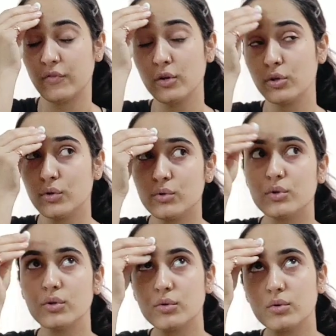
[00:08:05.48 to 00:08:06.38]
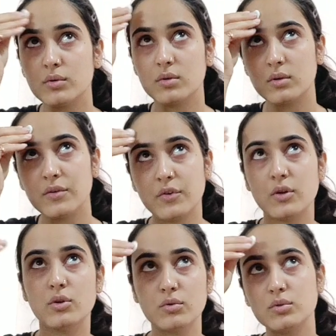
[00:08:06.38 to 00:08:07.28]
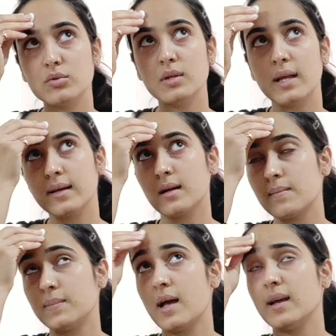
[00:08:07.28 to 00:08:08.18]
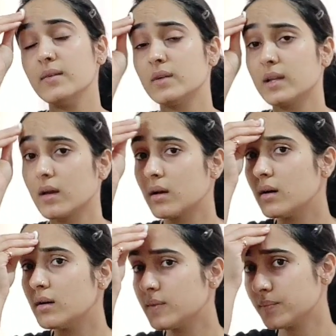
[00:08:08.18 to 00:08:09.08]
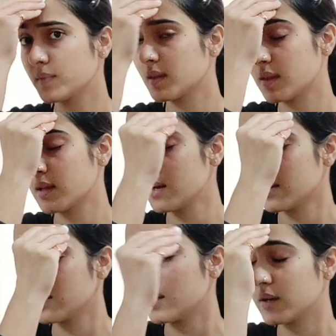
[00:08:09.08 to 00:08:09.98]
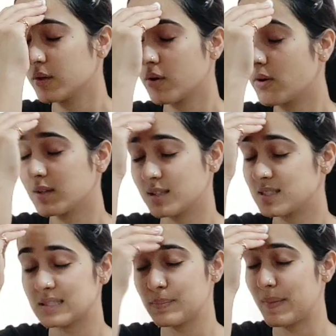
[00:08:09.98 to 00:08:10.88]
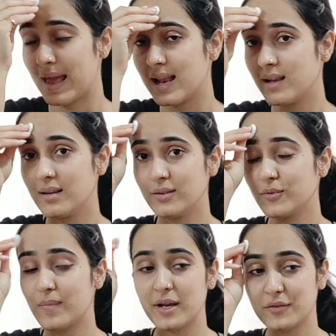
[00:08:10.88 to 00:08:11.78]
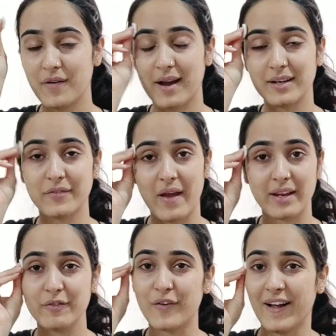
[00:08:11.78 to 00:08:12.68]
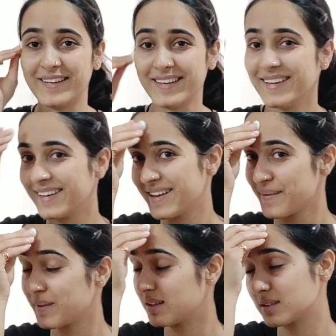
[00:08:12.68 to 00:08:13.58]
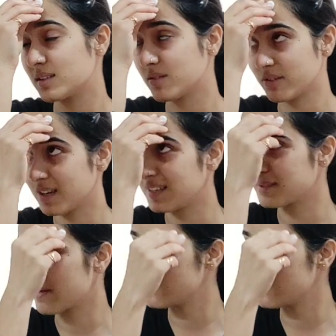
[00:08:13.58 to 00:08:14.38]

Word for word: If you're new to, if you're new to like applying vinegar, your the smell, you might find it very funny because it really